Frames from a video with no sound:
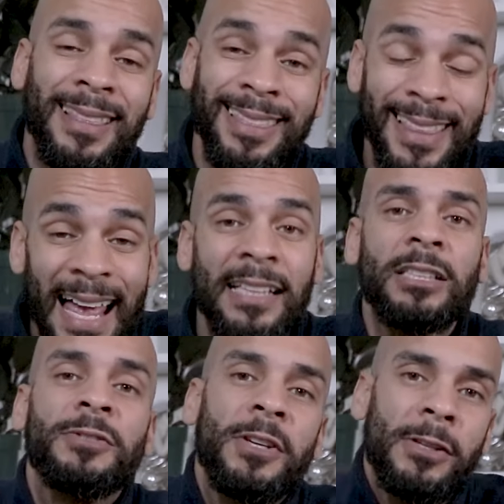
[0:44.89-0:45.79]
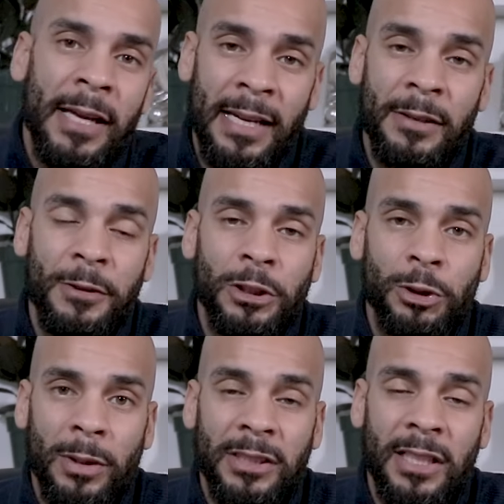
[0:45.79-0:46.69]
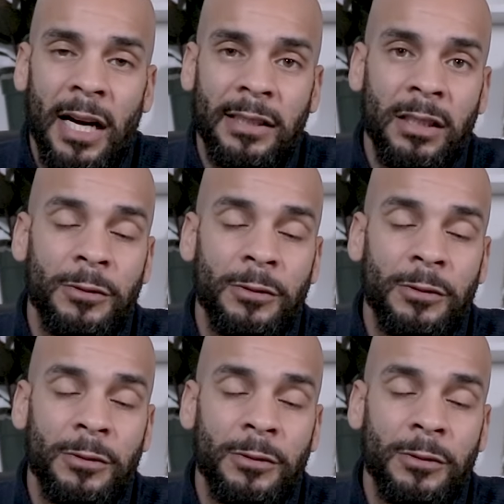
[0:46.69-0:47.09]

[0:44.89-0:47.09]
like this video there, and if you enjoyed this content,